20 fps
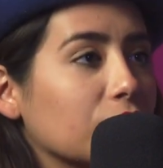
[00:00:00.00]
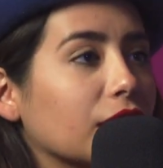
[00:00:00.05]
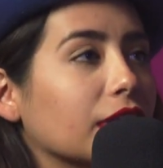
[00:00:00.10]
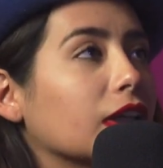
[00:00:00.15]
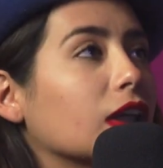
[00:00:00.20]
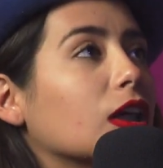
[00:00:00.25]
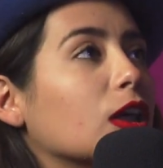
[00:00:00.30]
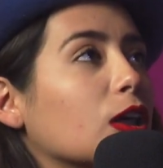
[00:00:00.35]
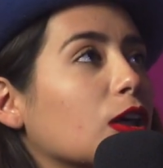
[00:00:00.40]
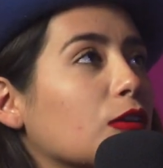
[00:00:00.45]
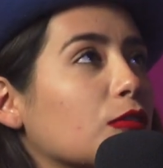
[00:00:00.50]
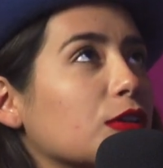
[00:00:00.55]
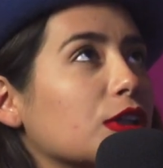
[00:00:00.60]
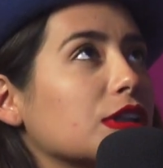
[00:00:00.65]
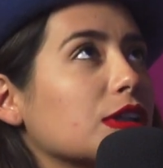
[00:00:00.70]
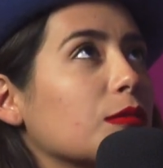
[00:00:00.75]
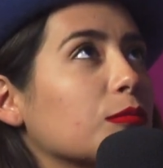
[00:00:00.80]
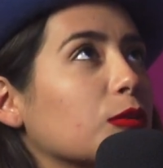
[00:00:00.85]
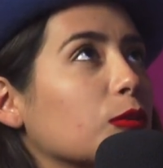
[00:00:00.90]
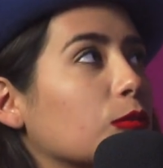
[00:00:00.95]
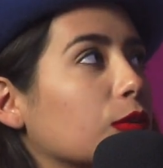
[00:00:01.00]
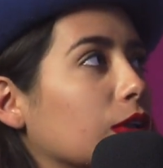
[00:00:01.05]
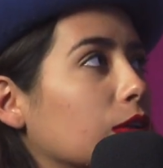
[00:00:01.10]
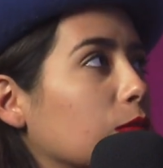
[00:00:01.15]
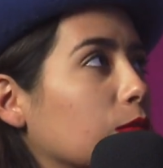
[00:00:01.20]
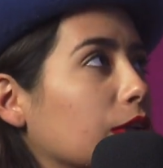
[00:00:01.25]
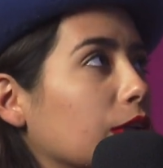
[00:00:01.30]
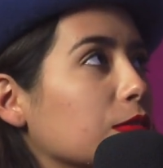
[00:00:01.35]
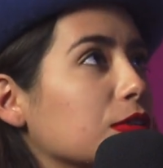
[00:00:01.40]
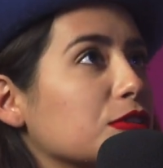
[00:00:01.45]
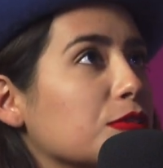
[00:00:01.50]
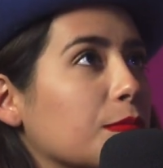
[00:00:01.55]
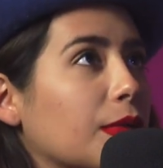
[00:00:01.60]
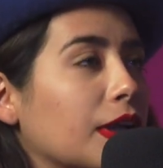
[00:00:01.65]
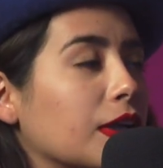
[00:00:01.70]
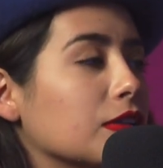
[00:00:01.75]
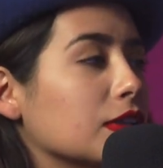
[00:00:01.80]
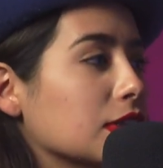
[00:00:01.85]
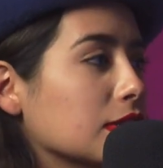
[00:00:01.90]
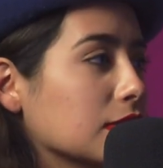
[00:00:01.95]
Like, for example, when I went to
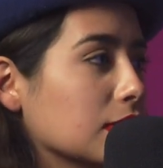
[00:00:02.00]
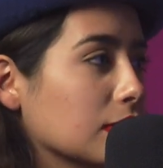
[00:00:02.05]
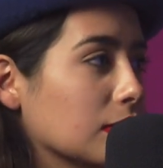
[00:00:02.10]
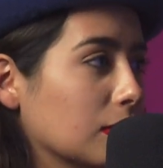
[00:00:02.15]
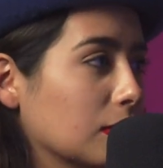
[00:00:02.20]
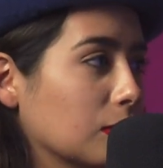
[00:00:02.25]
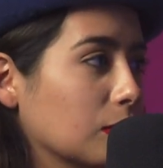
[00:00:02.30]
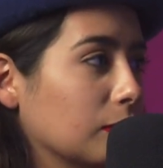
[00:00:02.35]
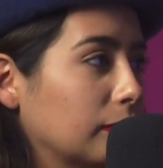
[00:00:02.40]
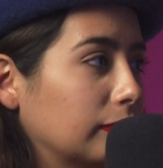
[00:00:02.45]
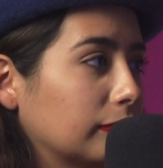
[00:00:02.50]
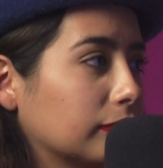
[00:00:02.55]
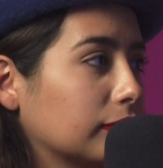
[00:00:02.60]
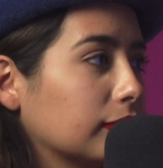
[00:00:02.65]
Paris, I